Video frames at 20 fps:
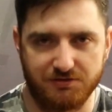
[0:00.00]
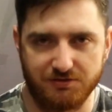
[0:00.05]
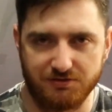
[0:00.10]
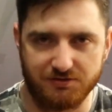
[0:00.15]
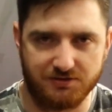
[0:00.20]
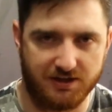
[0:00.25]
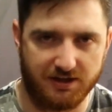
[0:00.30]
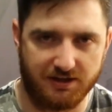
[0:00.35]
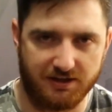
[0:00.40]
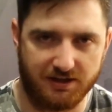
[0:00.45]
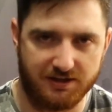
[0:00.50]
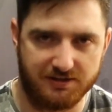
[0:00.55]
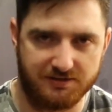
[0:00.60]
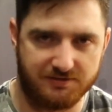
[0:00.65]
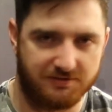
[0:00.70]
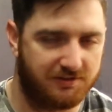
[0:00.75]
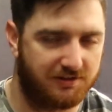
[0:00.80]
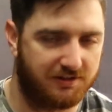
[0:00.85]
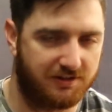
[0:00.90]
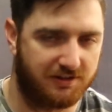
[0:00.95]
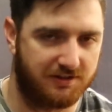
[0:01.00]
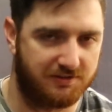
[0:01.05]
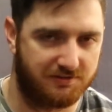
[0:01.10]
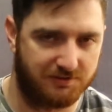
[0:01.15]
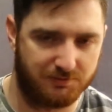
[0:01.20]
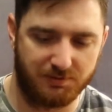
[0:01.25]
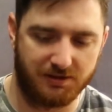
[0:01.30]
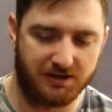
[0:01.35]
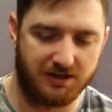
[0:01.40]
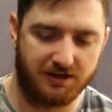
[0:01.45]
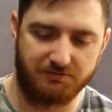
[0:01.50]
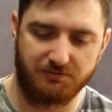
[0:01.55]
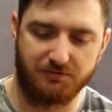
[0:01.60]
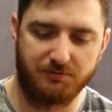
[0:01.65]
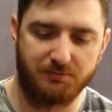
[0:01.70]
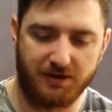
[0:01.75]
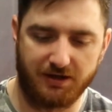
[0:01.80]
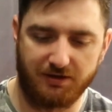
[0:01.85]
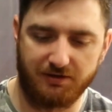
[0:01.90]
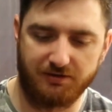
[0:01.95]
shoes nowadays that you could easily pick up for
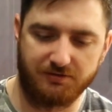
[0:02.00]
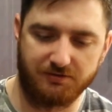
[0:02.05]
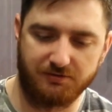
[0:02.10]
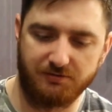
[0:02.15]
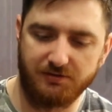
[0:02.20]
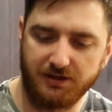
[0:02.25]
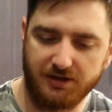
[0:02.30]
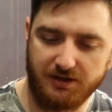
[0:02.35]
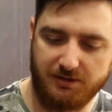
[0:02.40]
a marathon.